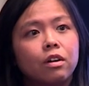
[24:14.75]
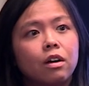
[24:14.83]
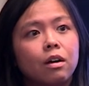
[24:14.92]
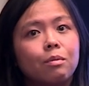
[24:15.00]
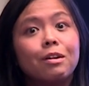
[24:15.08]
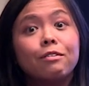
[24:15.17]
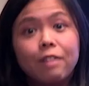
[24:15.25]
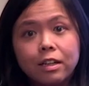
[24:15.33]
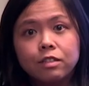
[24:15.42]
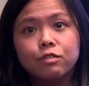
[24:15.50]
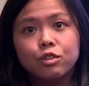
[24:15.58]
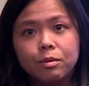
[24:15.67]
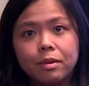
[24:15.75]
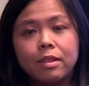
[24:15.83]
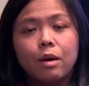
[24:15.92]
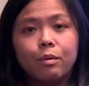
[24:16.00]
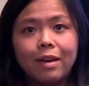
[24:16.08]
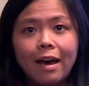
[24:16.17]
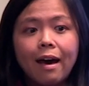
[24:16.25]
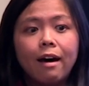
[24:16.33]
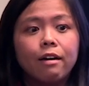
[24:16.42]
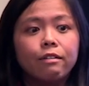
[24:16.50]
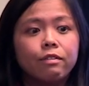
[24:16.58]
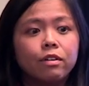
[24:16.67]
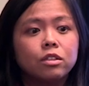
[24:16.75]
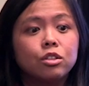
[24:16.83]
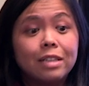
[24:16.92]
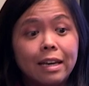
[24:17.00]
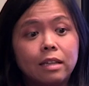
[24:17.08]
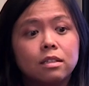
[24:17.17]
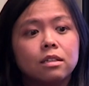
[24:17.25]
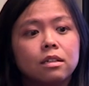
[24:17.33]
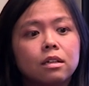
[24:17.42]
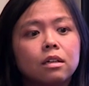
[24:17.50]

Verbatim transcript: um, effective treatment that we have to date.